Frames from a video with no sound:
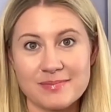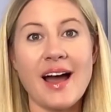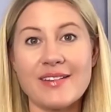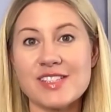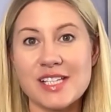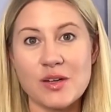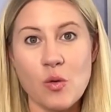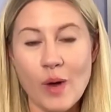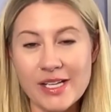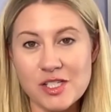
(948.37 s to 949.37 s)
I've seen
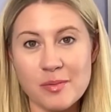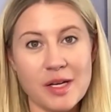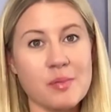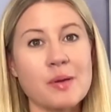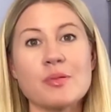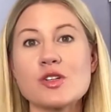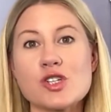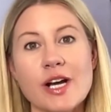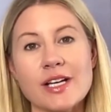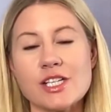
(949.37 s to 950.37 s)
way too many people
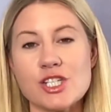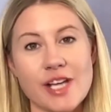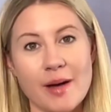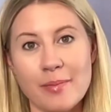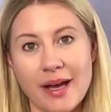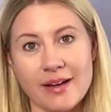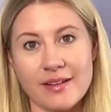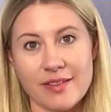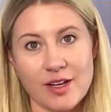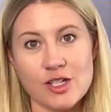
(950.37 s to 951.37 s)
trying to jam pack
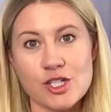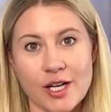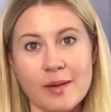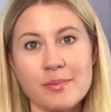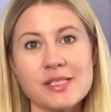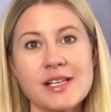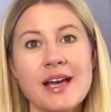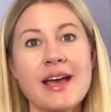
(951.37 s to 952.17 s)
their trips